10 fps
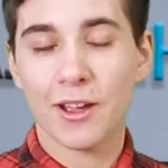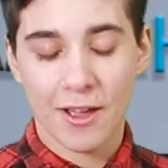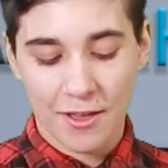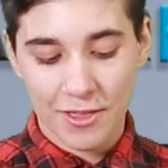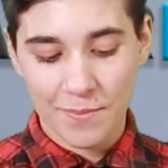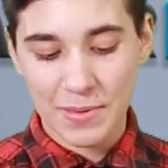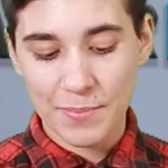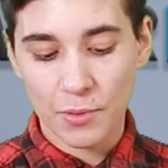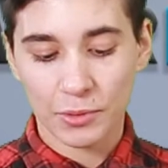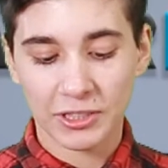that
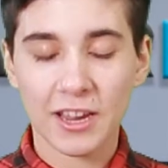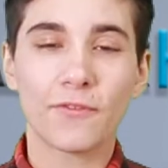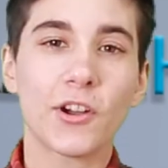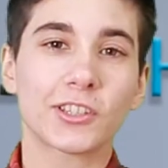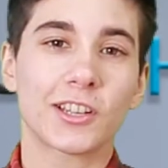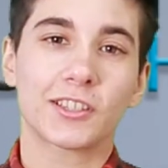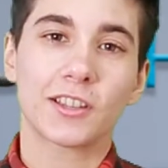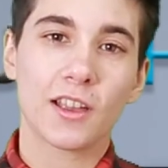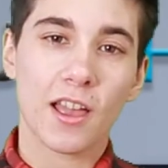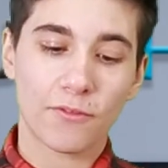people will take
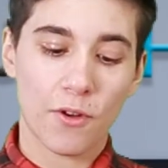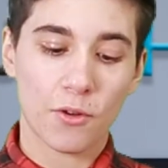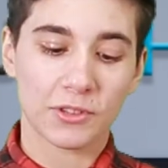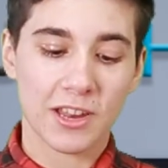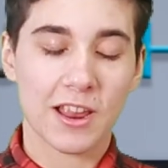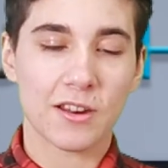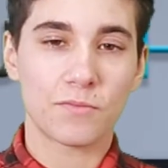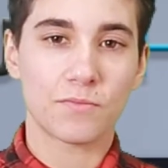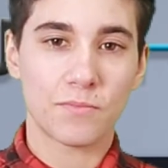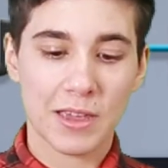Fostex headphones
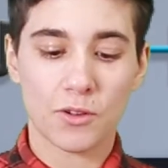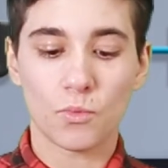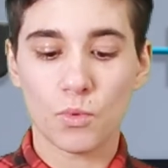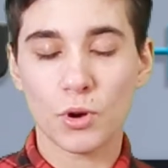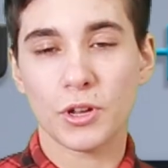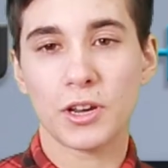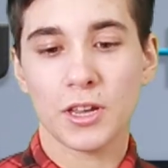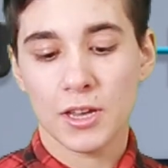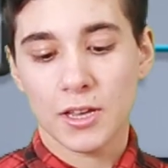and make wood